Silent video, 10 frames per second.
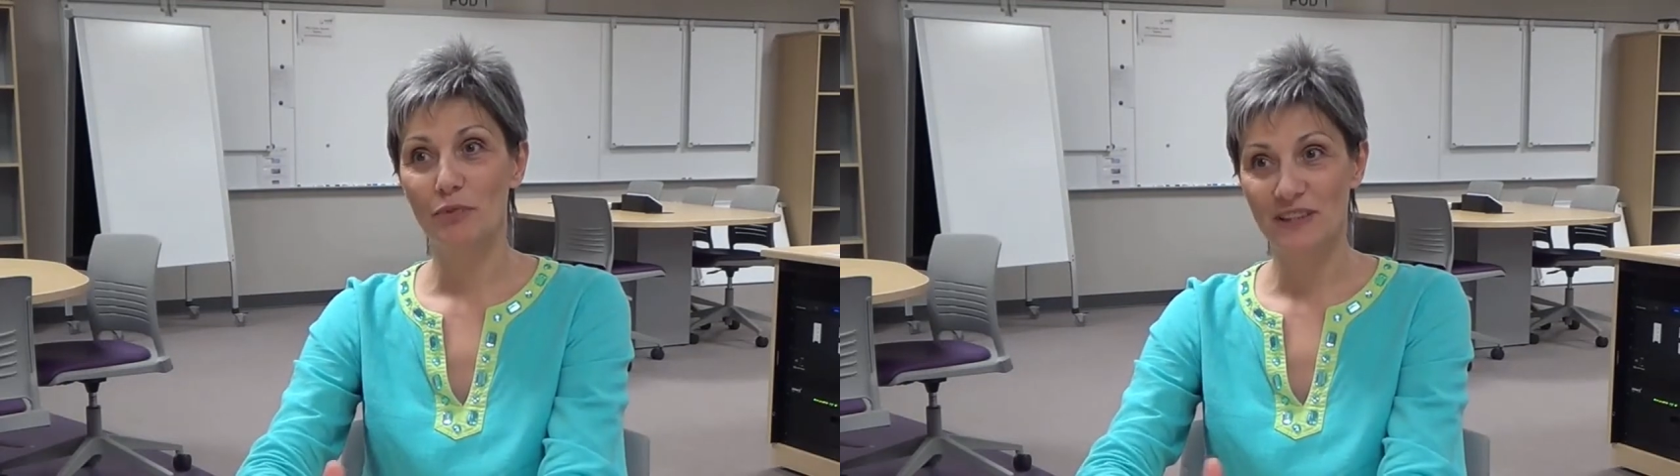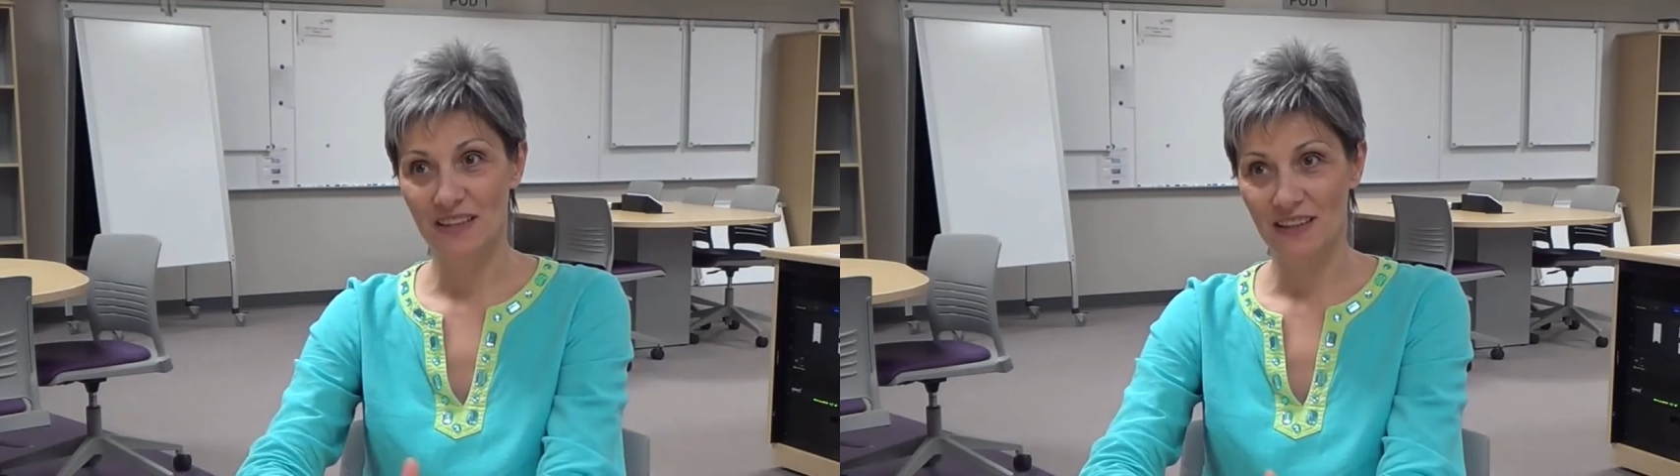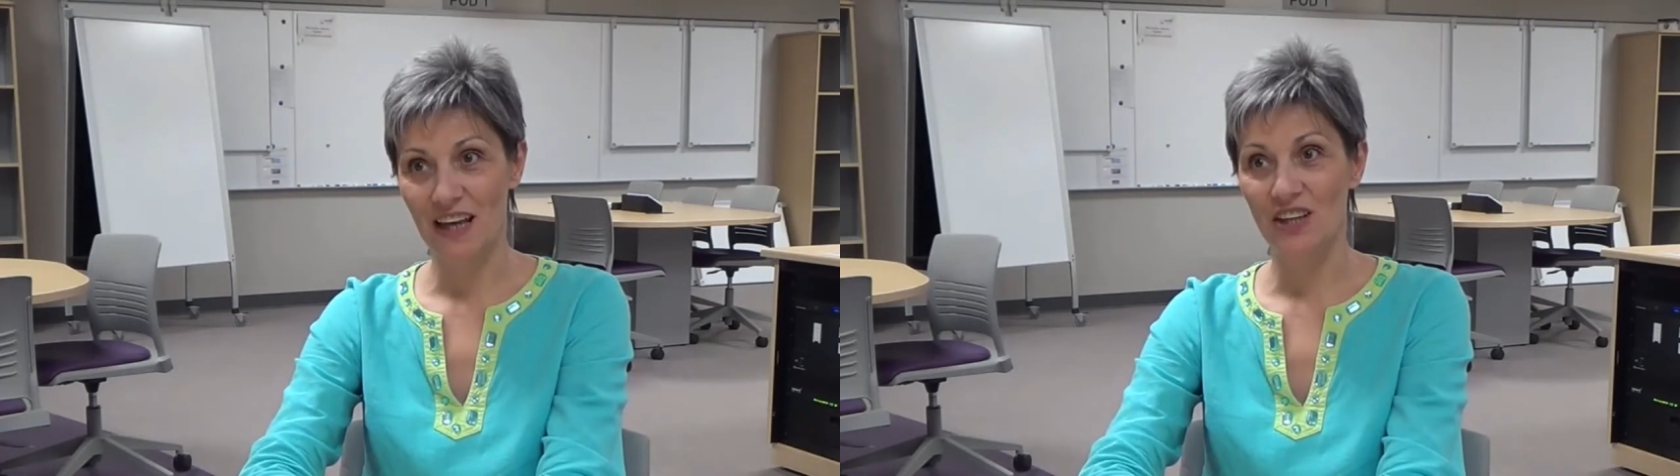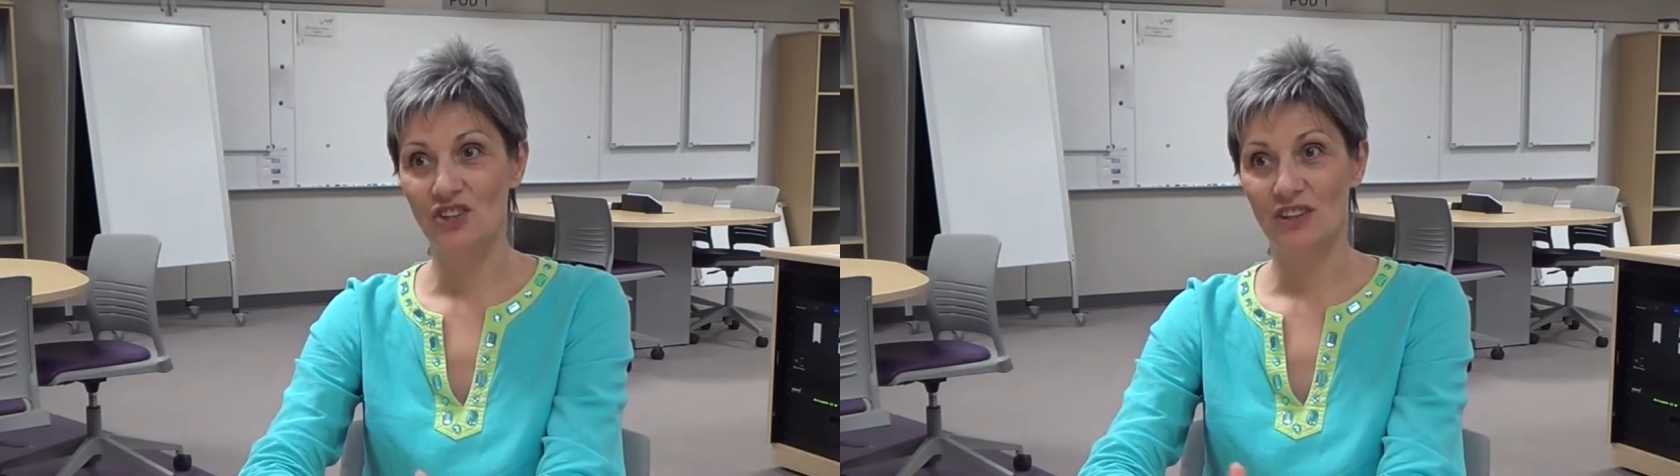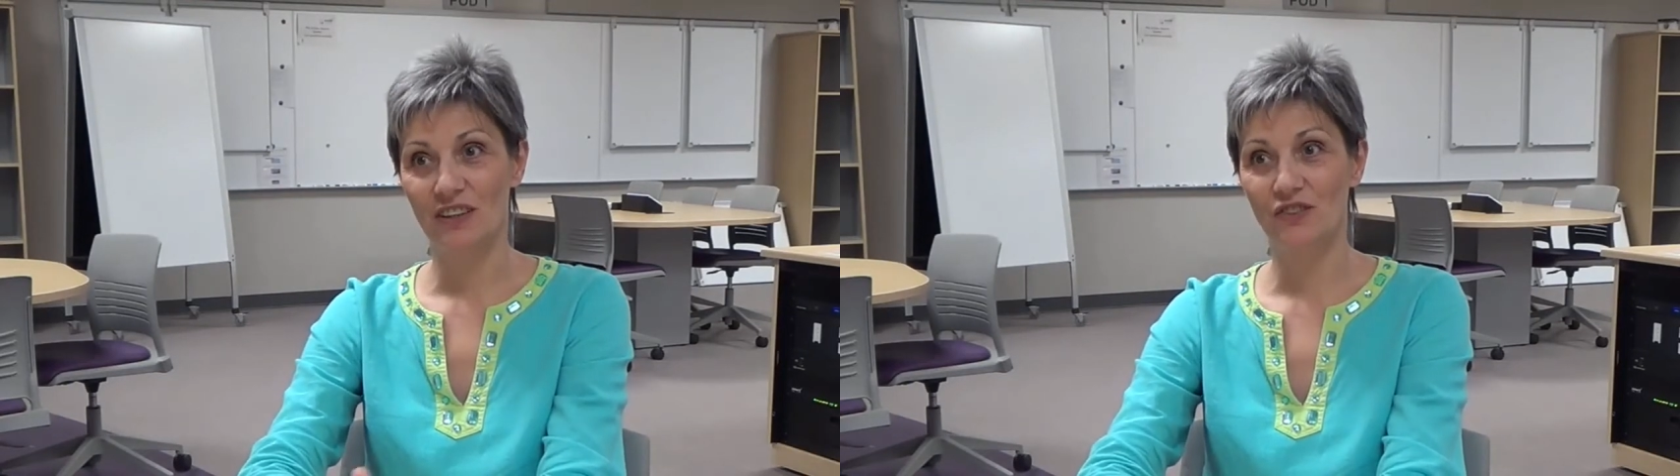
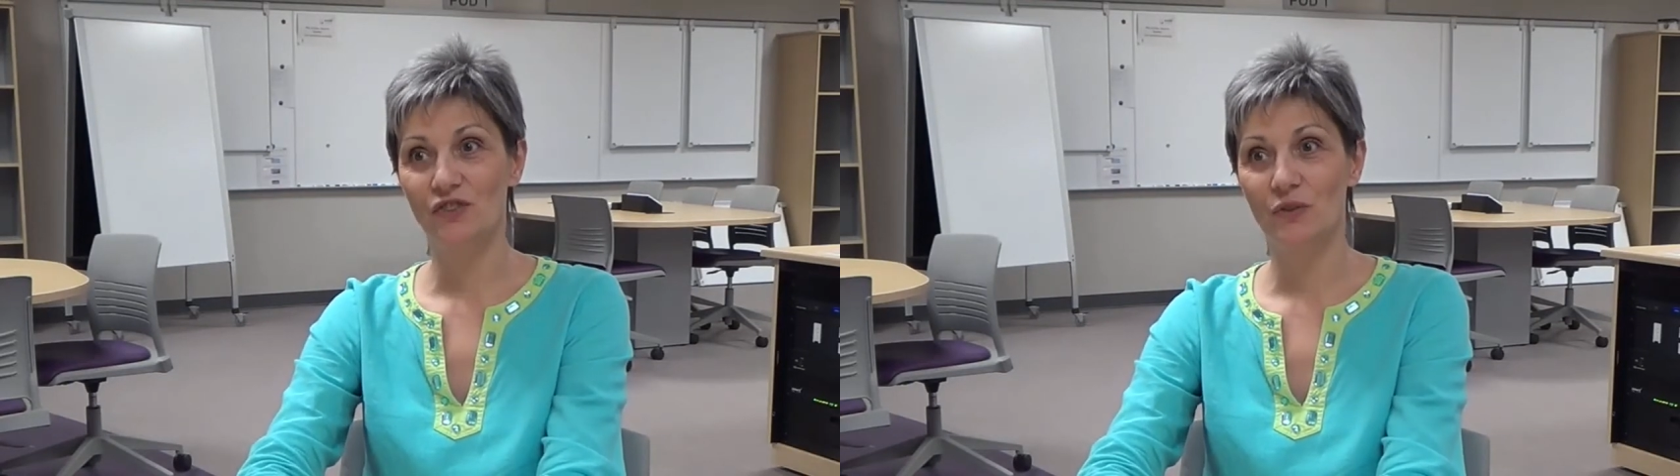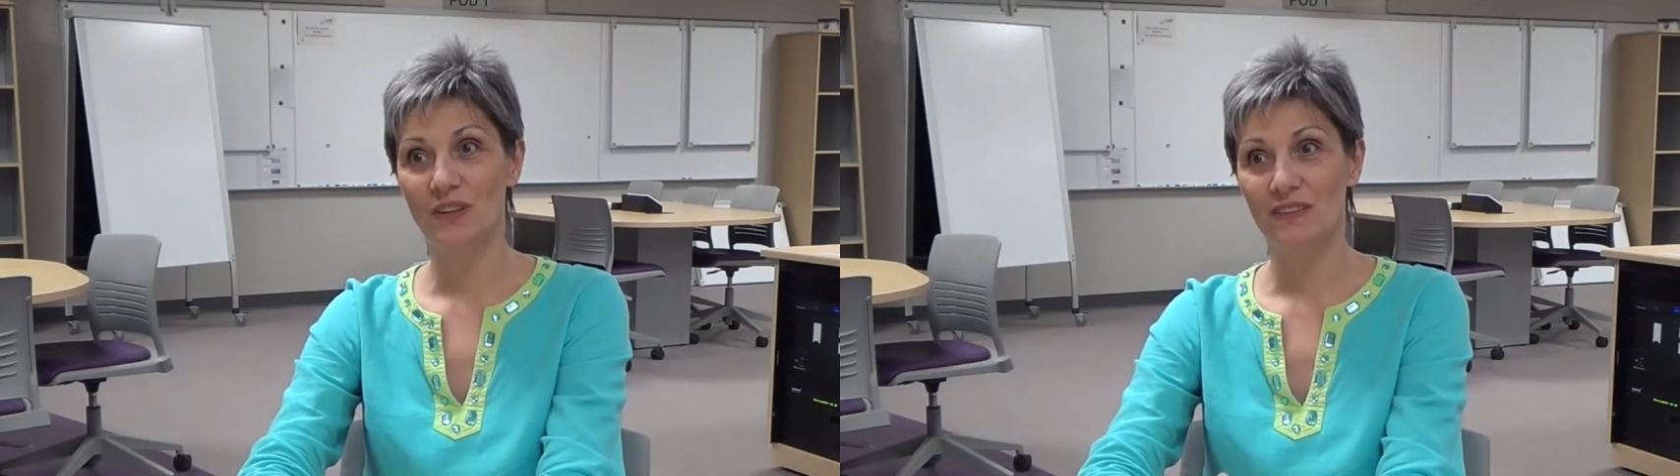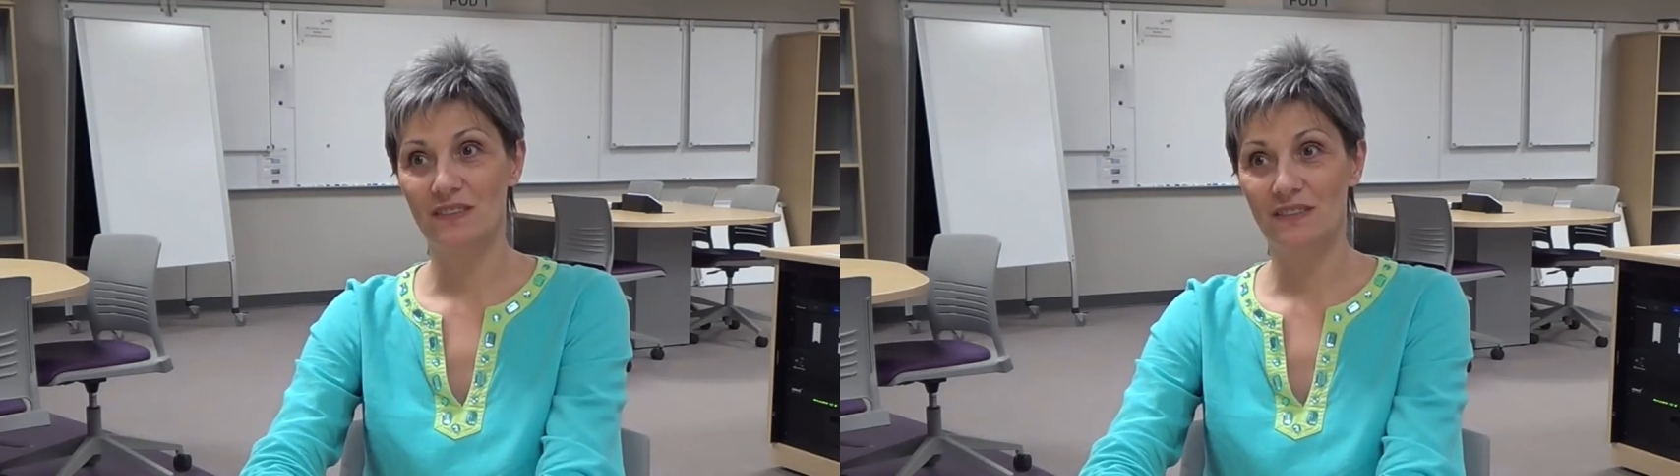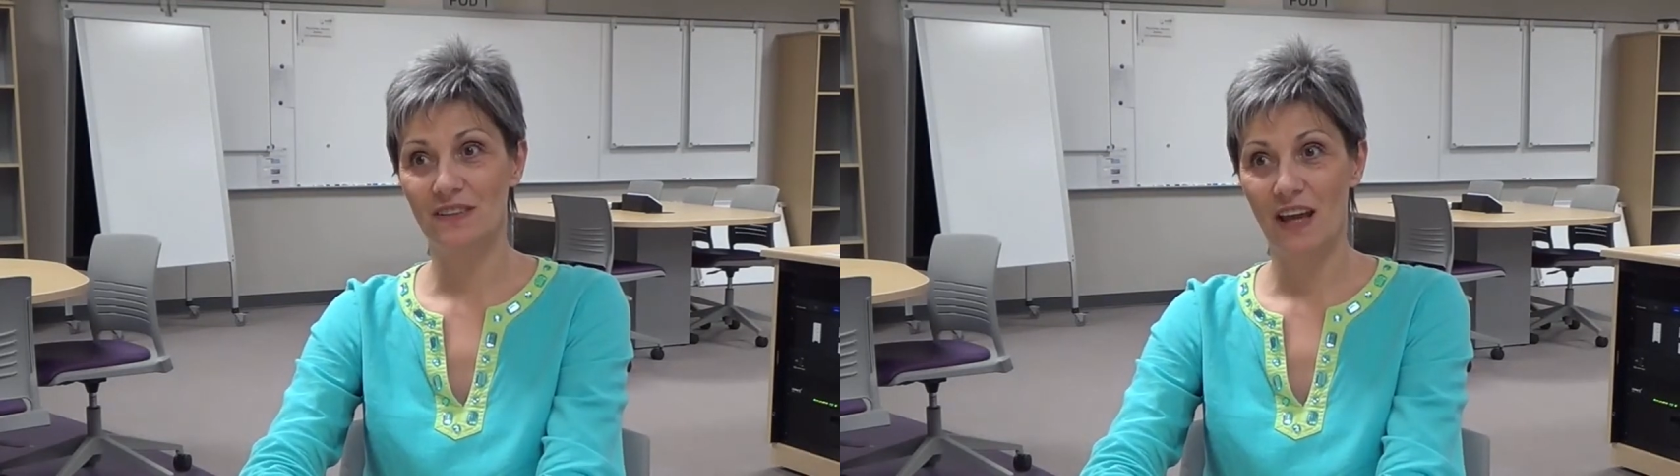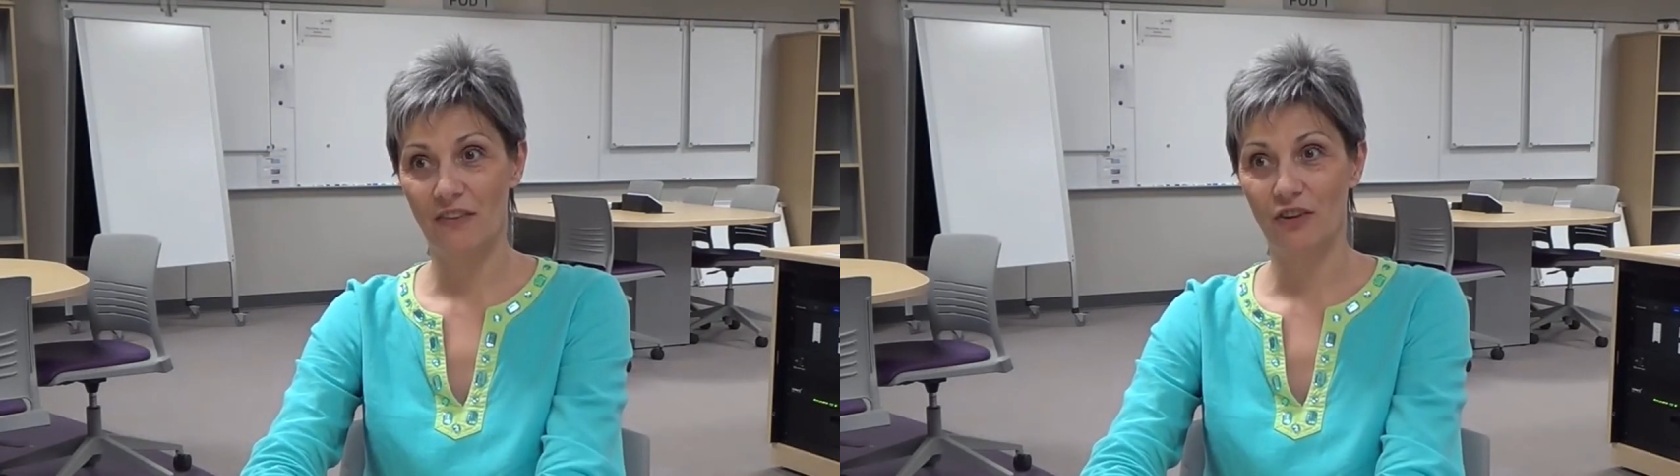presentation that
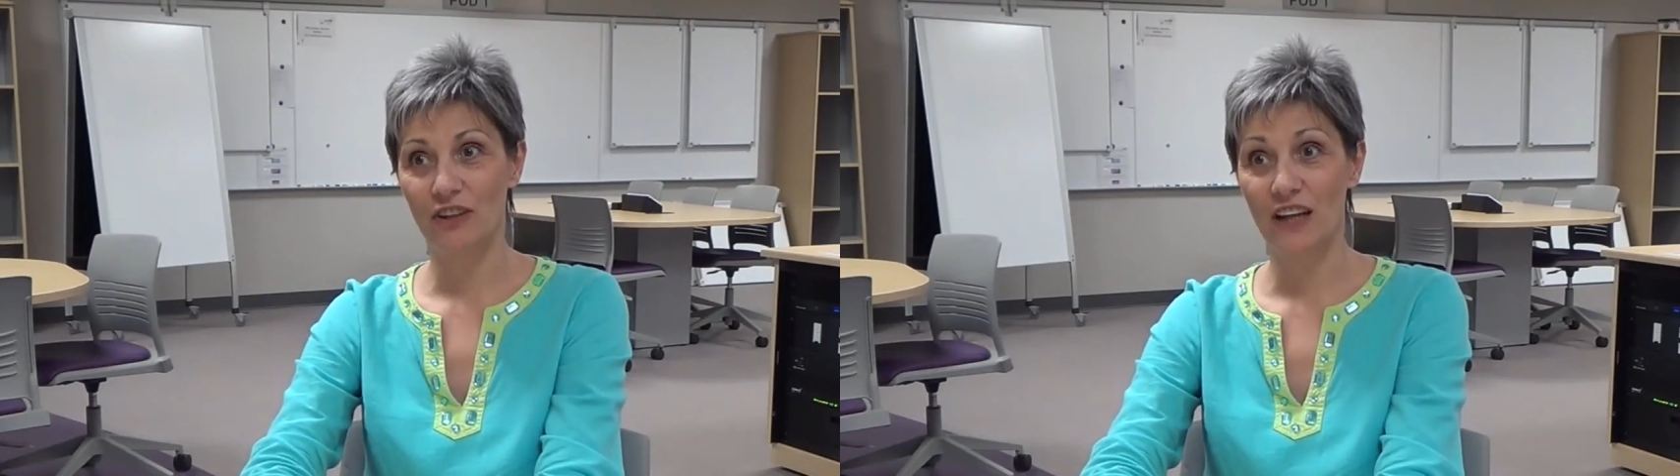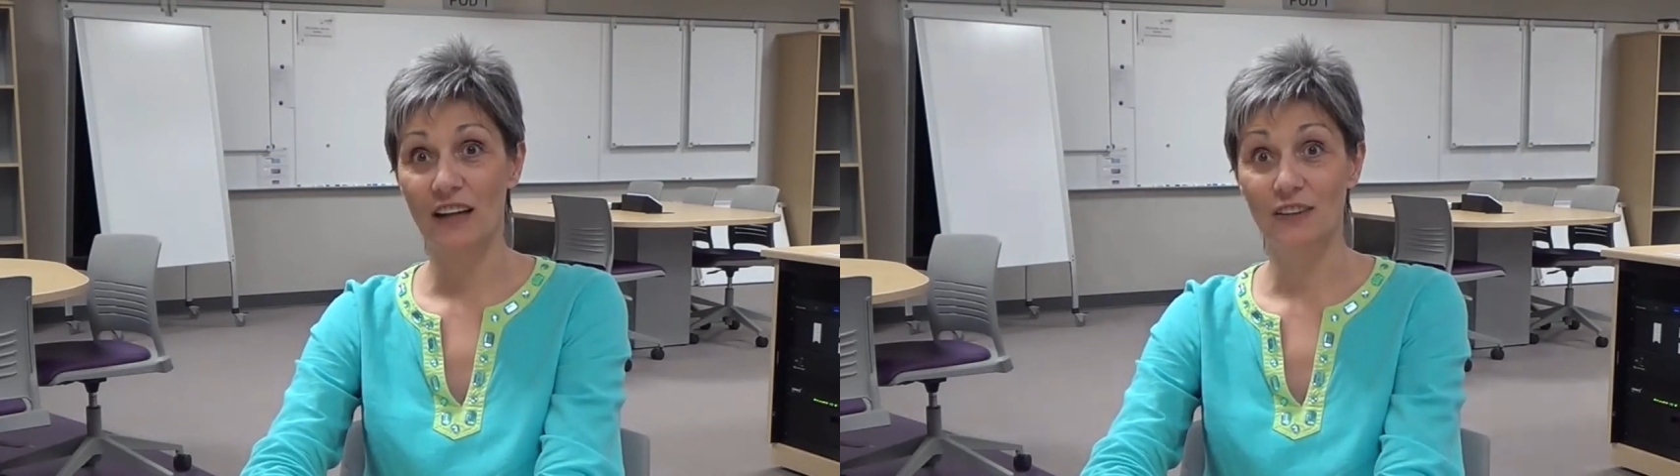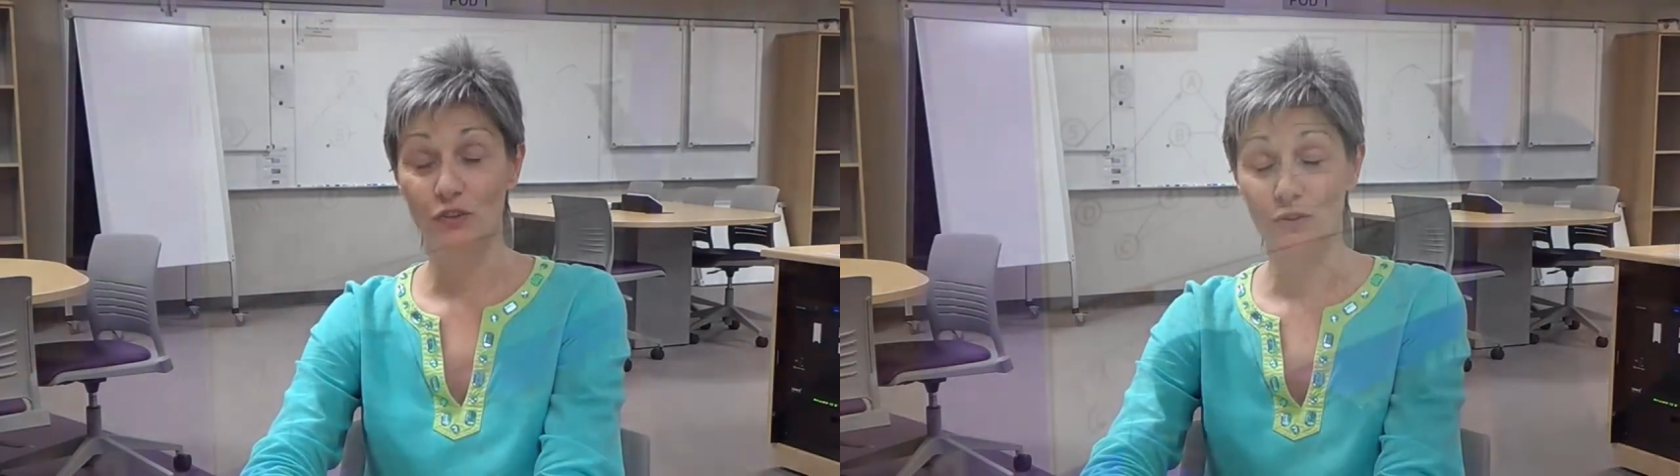students have conducted to